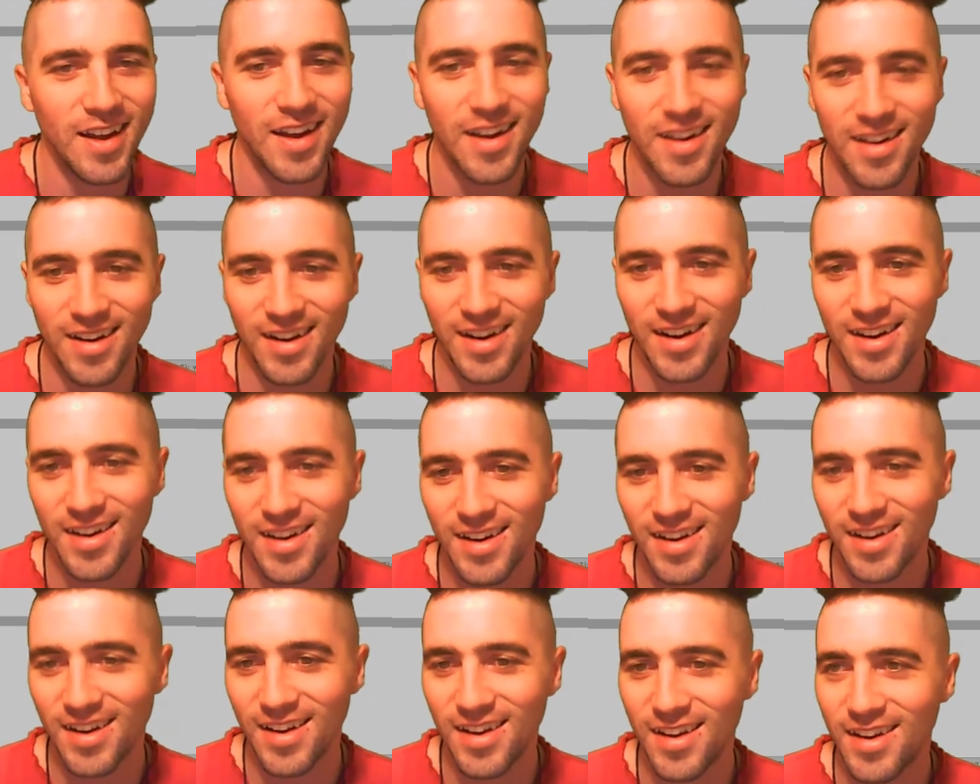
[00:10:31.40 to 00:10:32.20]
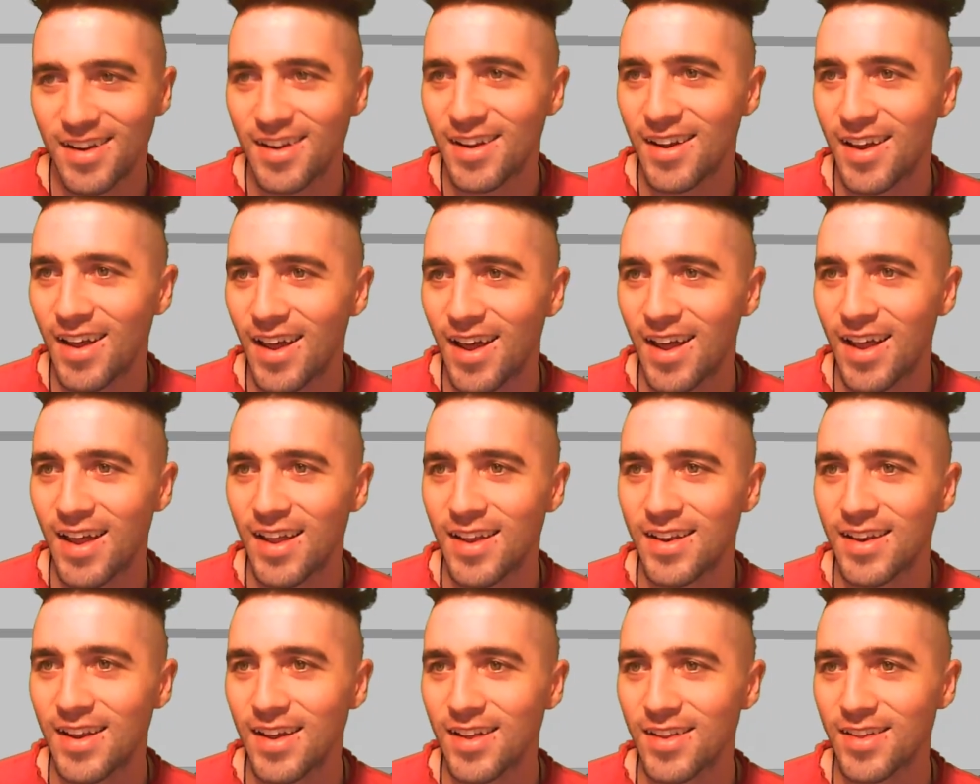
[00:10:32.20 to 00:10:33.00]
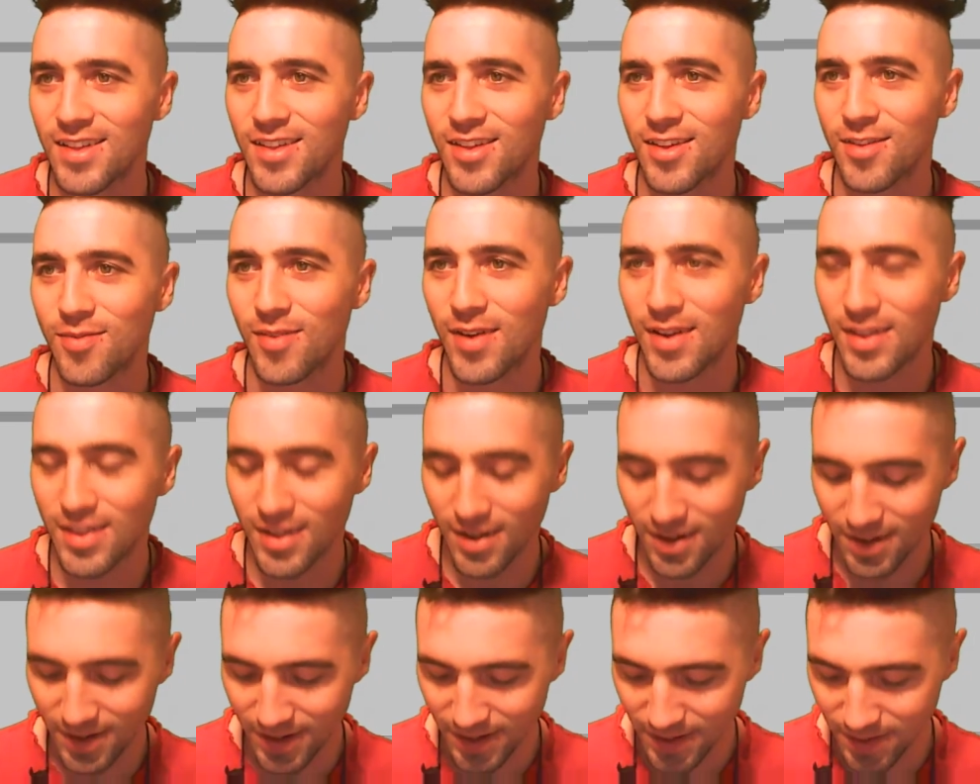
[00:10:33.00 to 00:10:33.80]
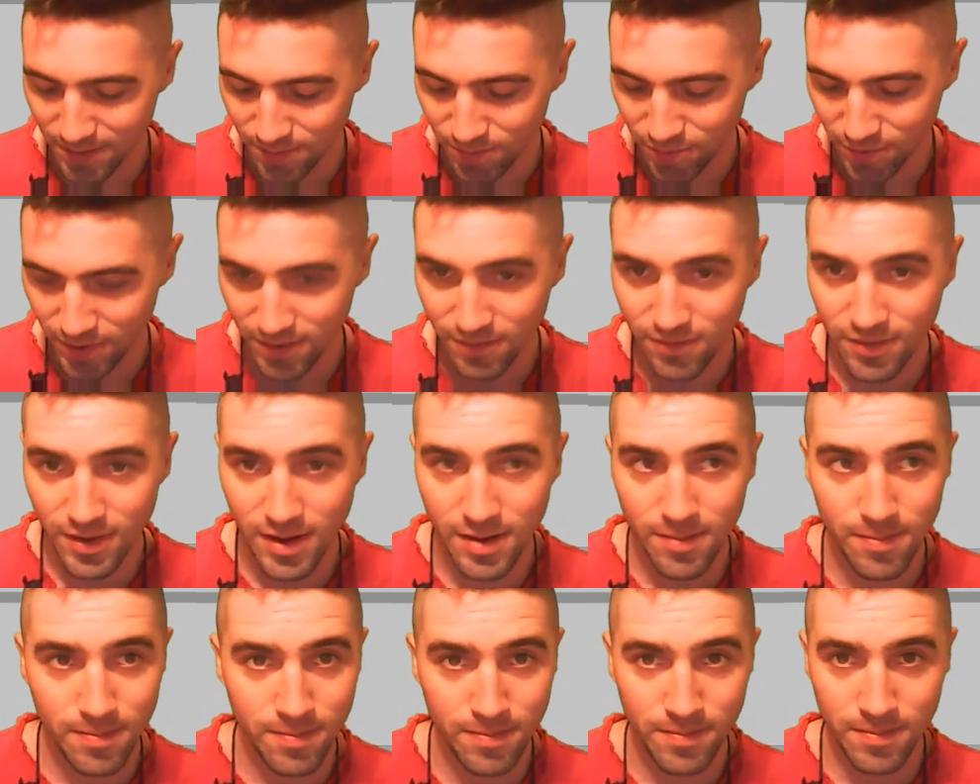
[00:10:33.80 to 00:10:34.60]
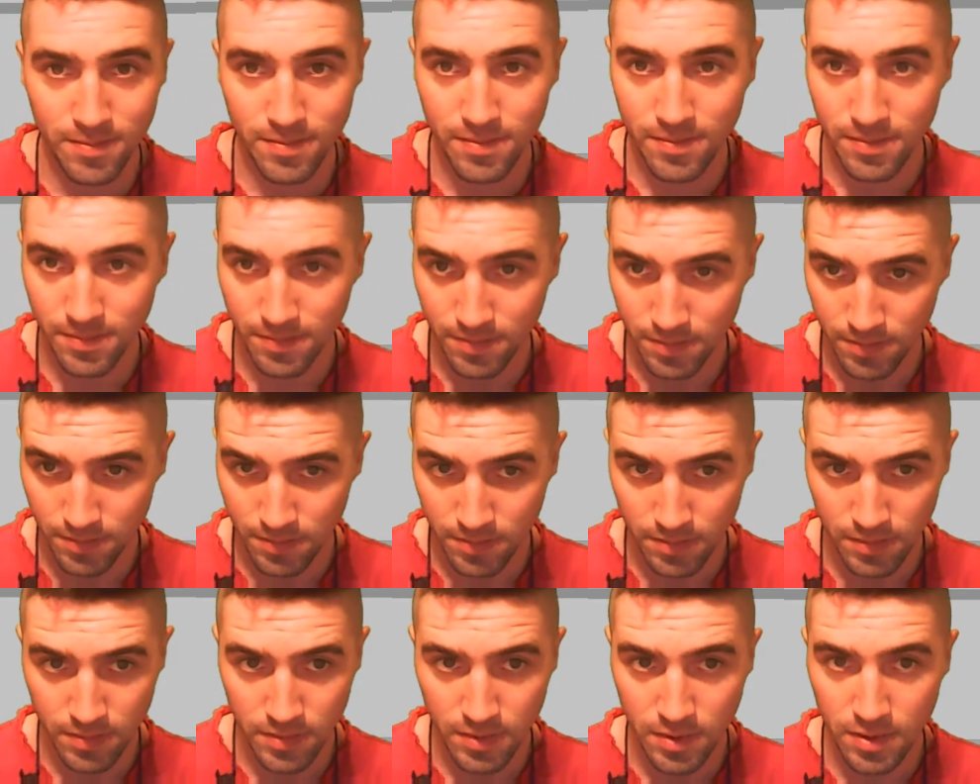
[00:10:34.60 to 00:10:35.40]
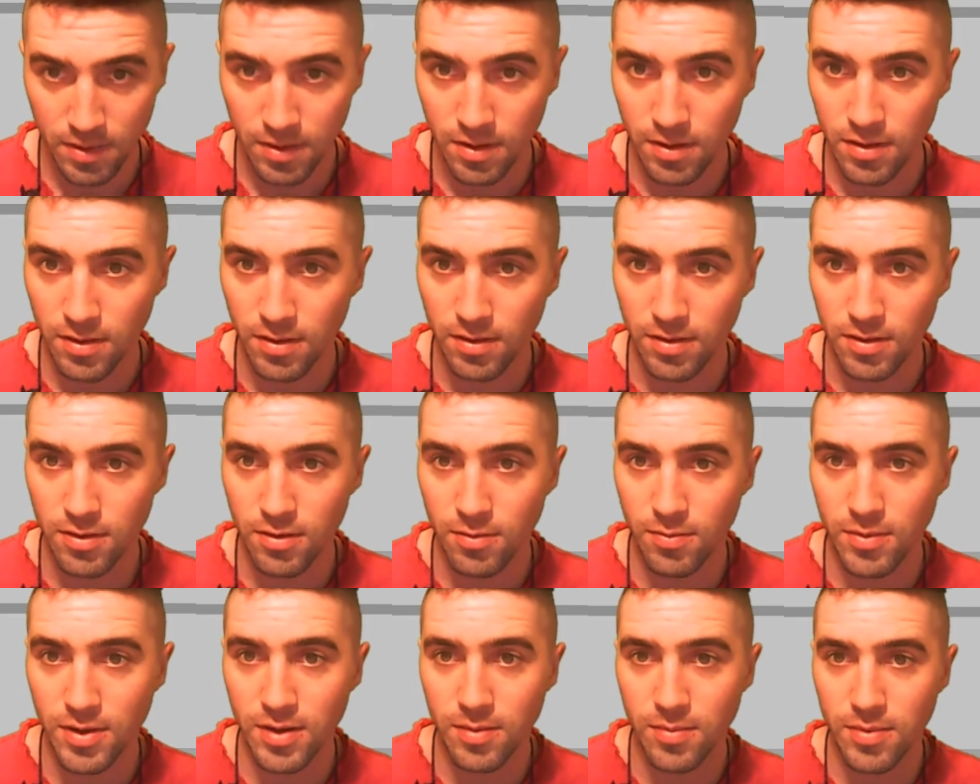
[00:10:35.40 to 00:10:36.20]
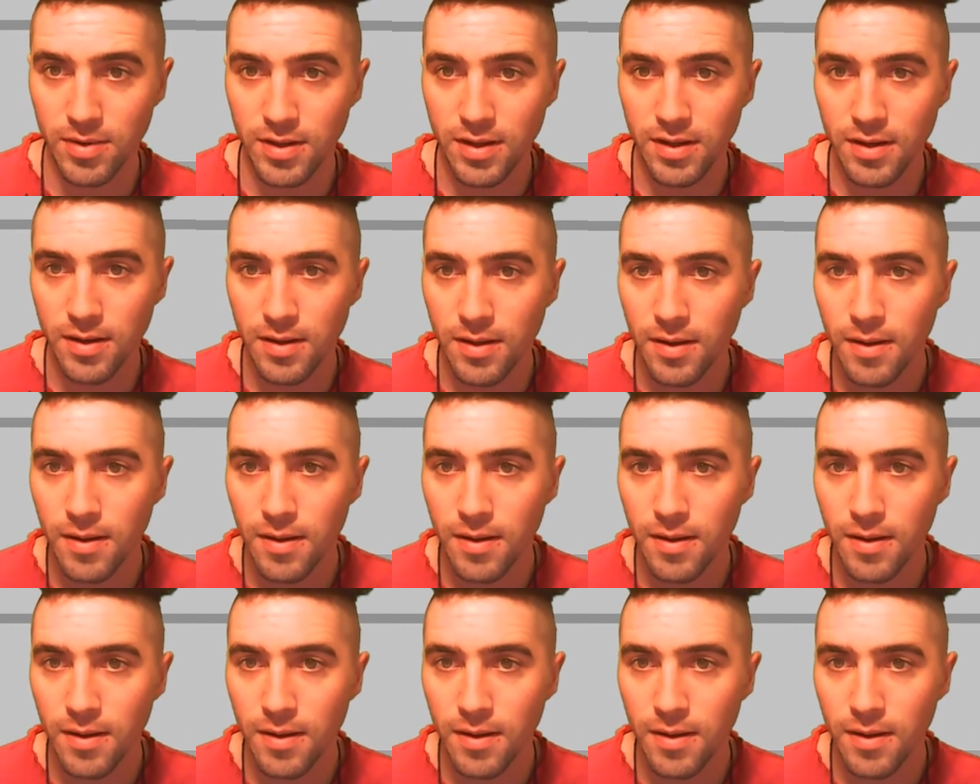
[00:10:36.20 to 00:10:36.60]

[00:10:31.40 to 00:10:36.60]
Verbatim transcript: All right. And now let's just make the unanchored prefab. I'll zoom in a bit.